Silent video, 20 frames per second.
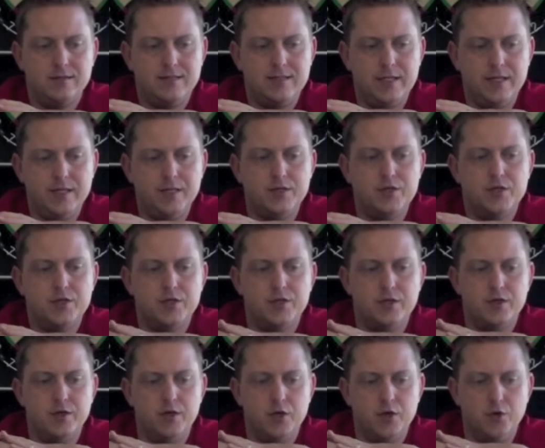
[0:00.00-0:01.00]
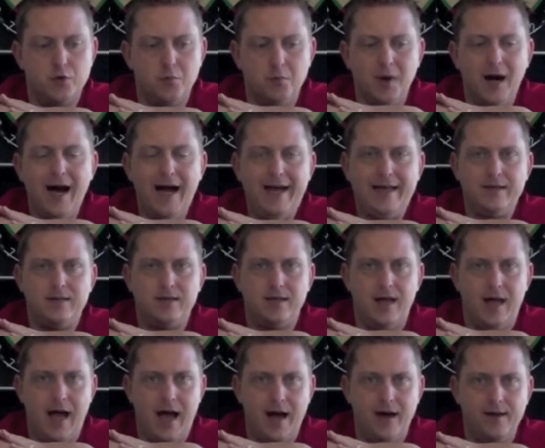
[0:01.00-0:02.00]
to teach your mind
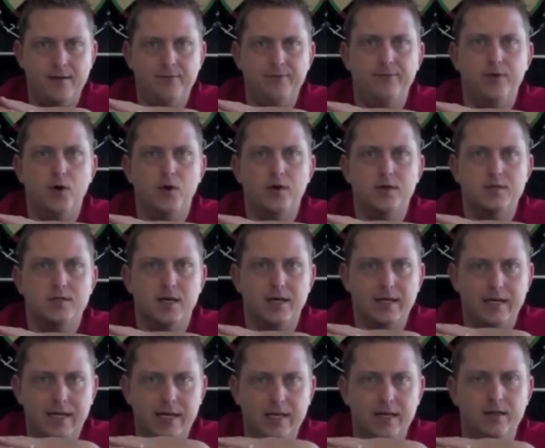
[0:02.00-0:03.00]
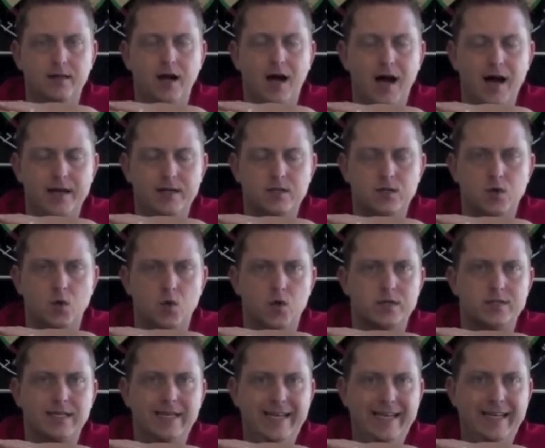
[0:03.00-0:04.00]
how to focus on hitting the high
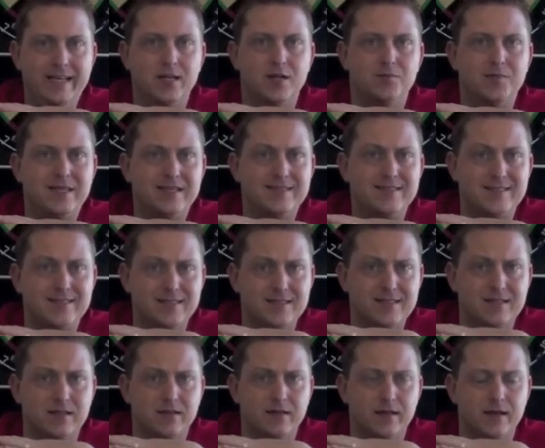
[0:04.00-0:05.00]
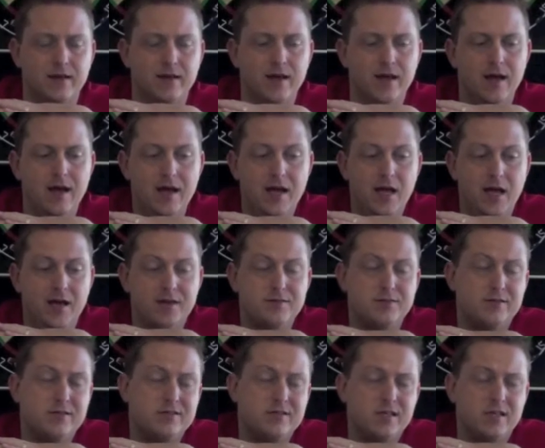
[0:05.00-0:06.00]
scores and hitting them consistently and
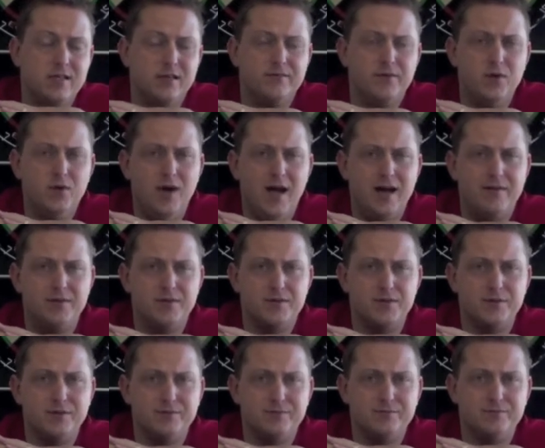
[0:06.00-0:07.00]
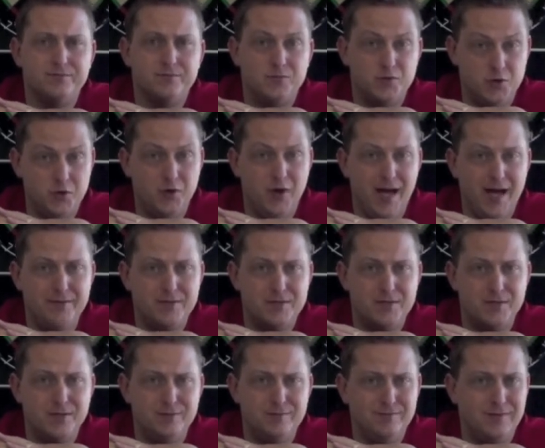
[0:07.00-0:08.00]
just seeing if you have a zone. Do you have a
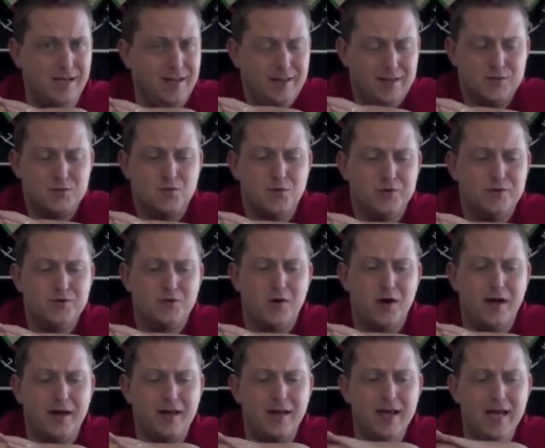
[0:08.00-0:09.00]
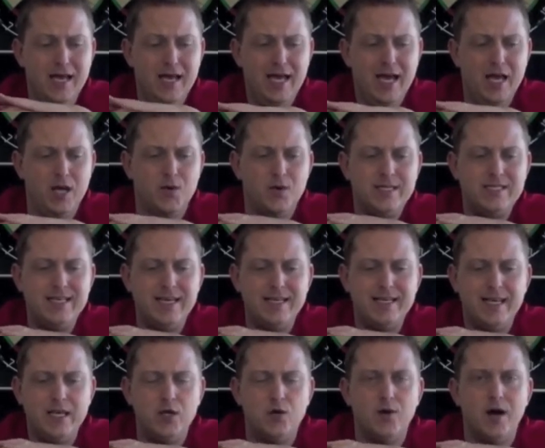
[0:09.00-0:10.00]
zone? I think it's worth trying. Anyway,
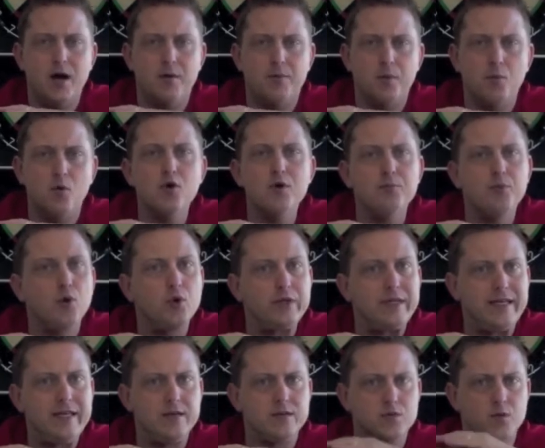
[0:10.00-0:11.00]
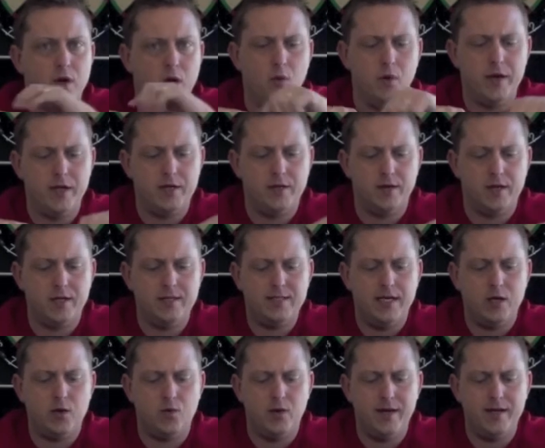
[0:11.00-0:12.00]
dedicate your hour. But more importantly, here's what I want to do. I'm going to
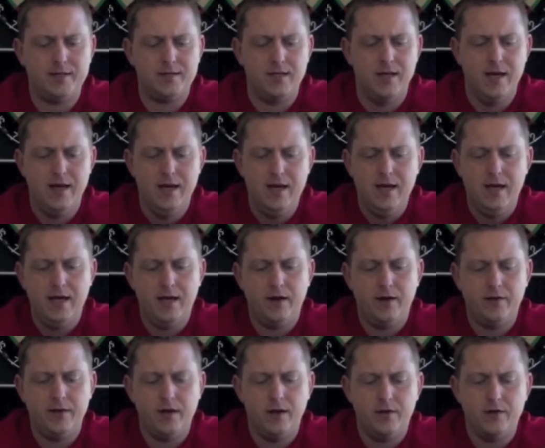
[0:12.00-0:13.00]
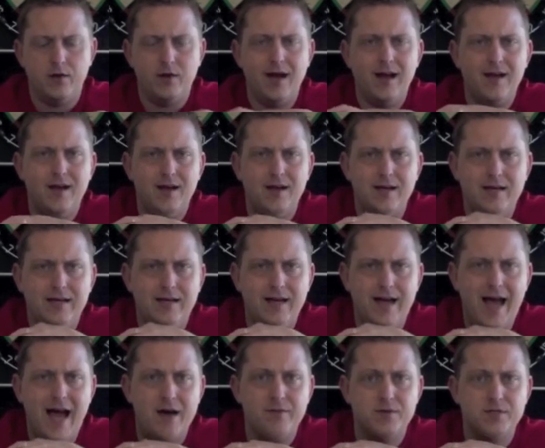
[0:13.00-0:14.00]
take Greg's and all the other
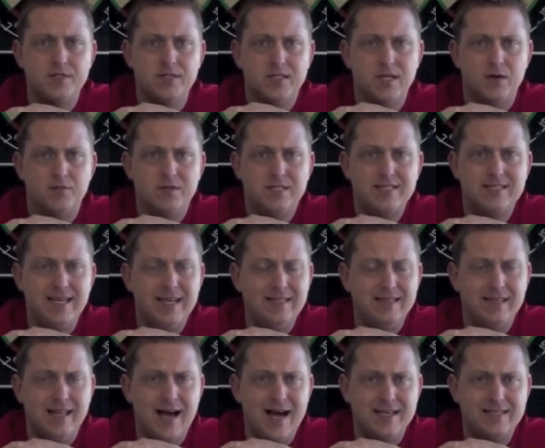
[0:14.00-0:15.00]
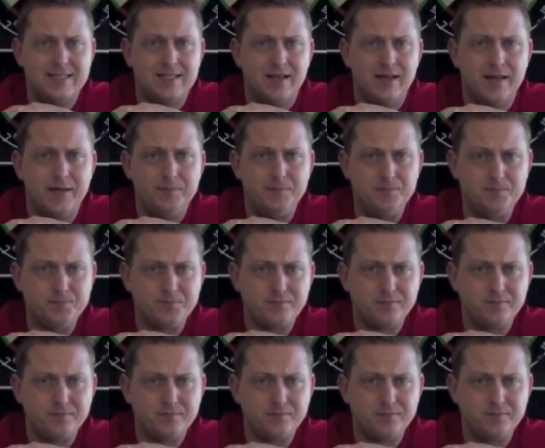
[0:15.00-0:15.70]
averages I was sent last night.